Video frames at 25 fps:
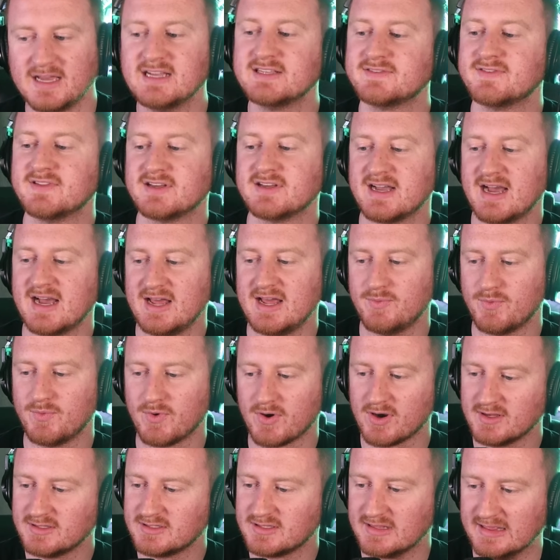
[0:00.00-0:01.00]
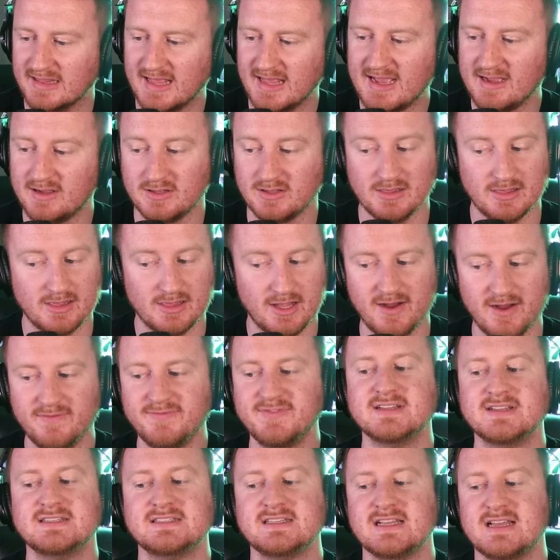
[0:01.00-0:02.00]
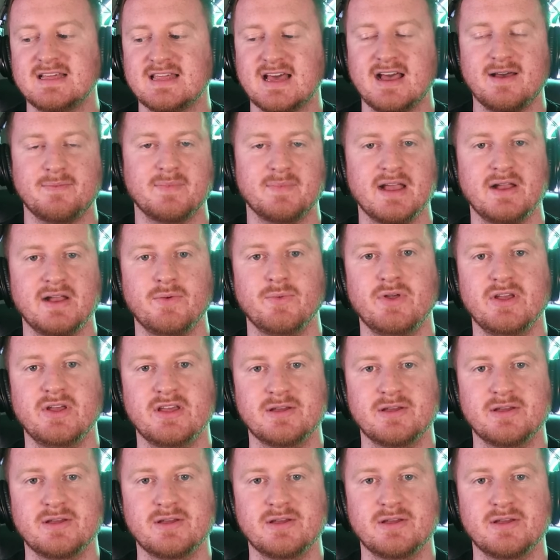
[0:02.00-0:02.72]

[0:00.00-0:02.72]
Thanks for the kind words. Love to see that Mike